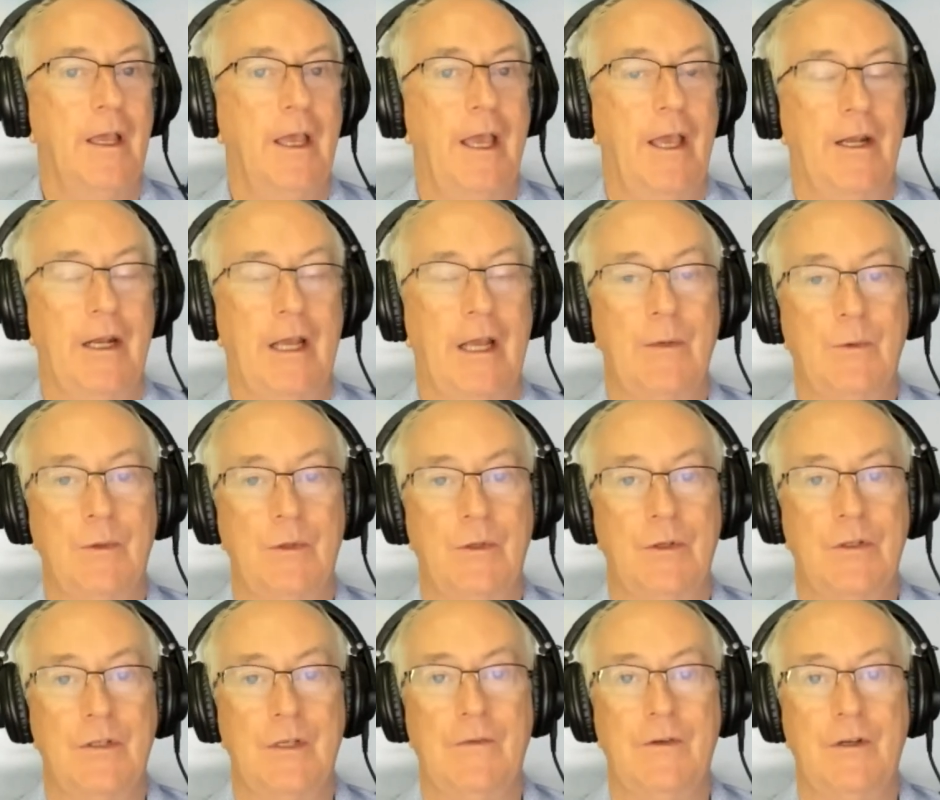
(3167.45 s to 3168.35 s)
and one
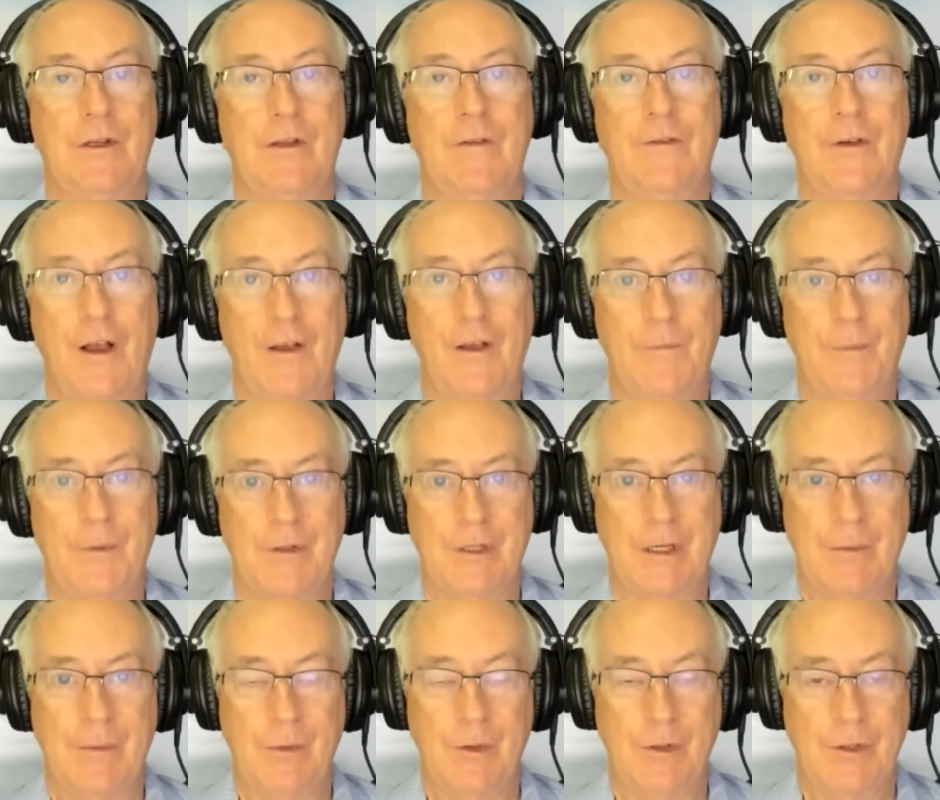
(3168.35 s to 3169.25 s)
hundred seventy-five
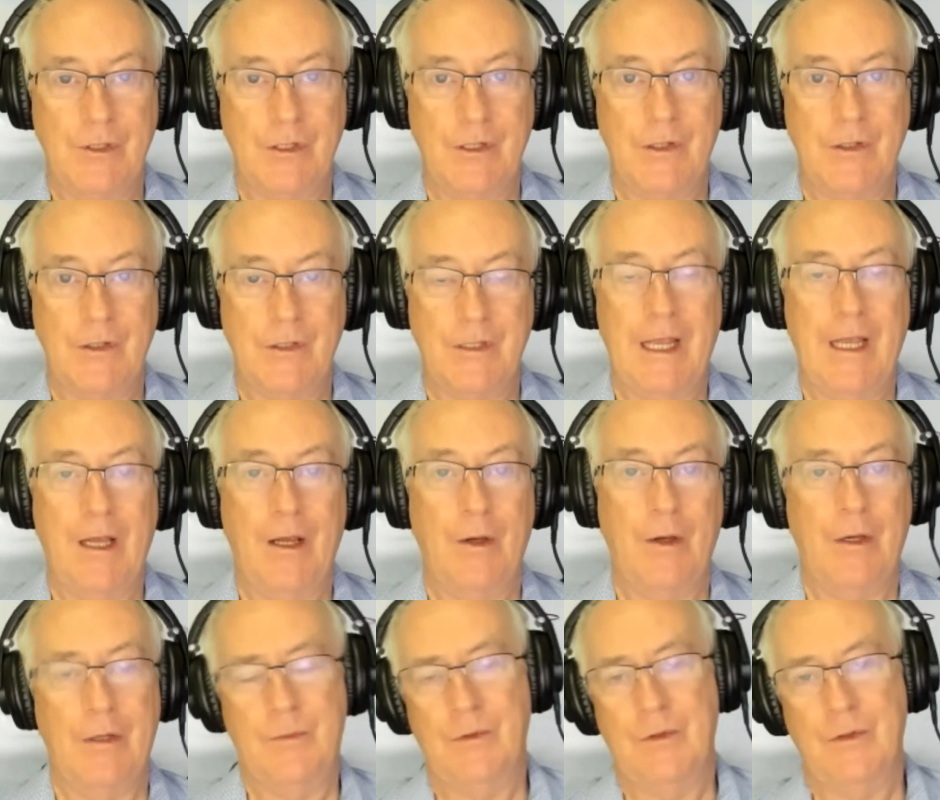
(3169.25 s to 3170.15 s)
percent, which it is
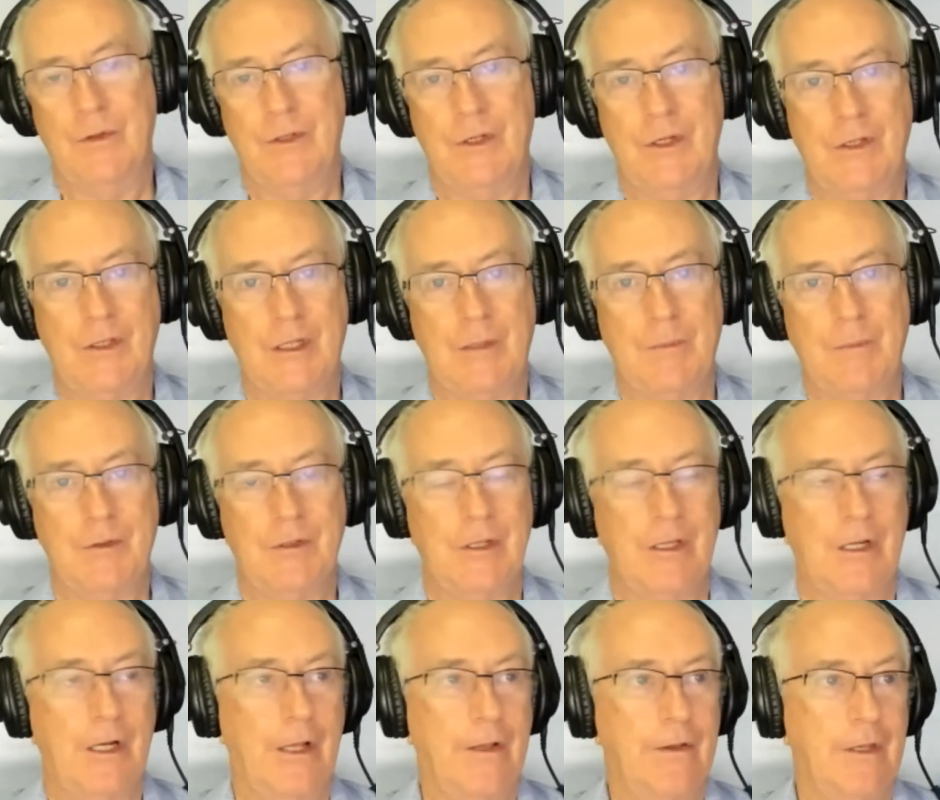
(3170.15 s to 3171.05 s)
now, one hundred sixty
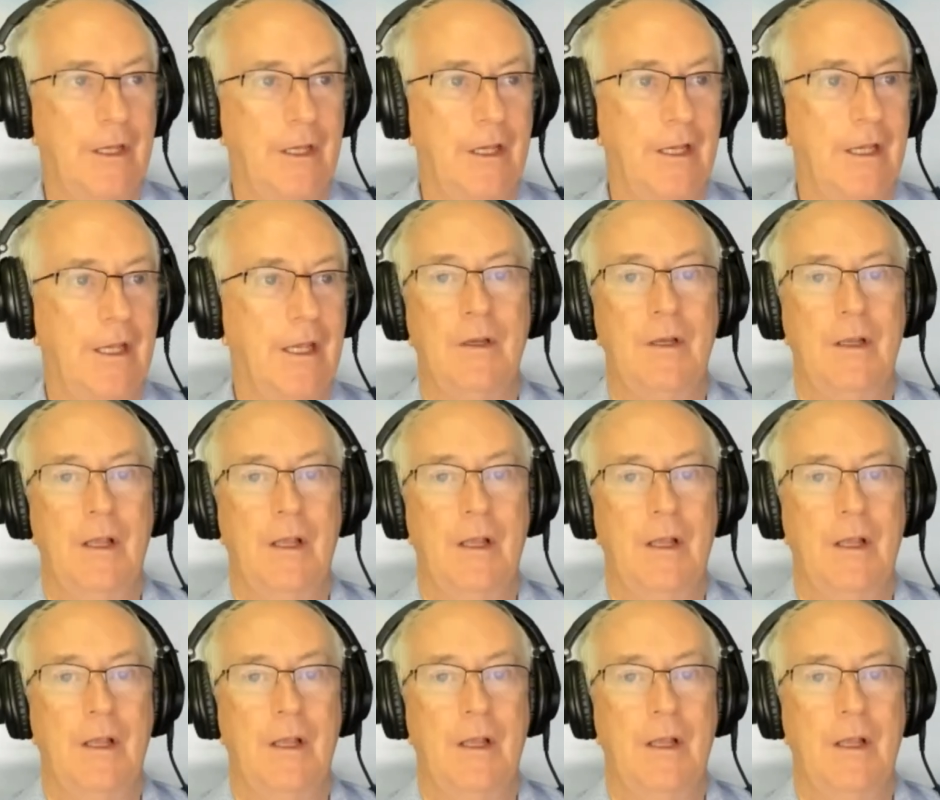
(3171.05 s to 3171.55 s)
percent, I think.